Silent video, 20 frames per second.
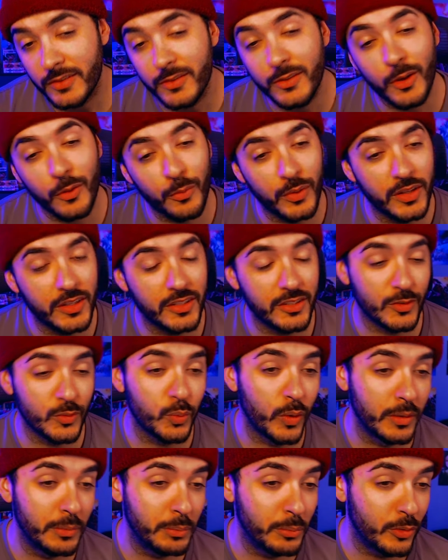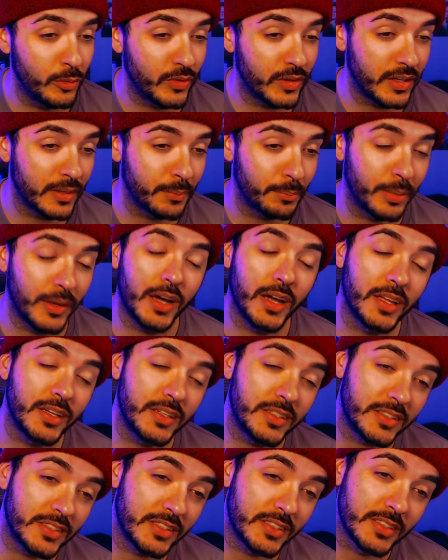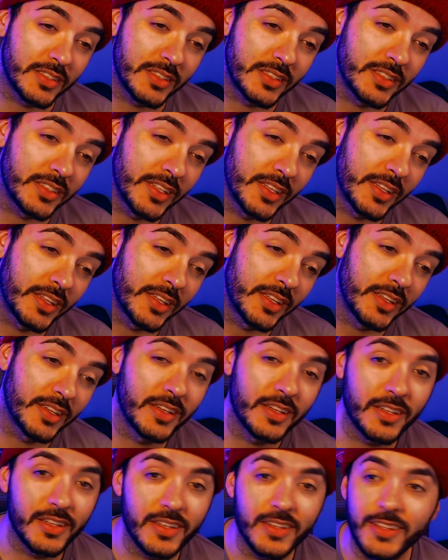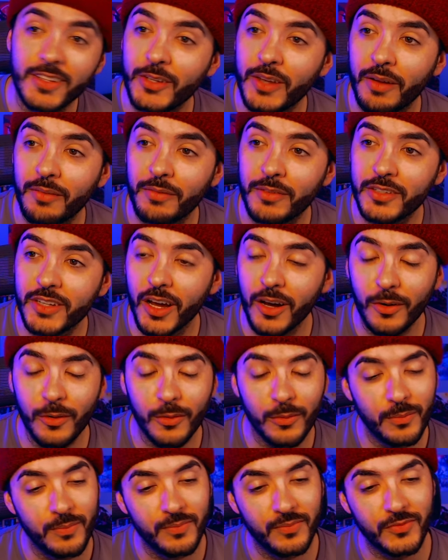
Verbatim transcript: So really, just one movie, but you never know.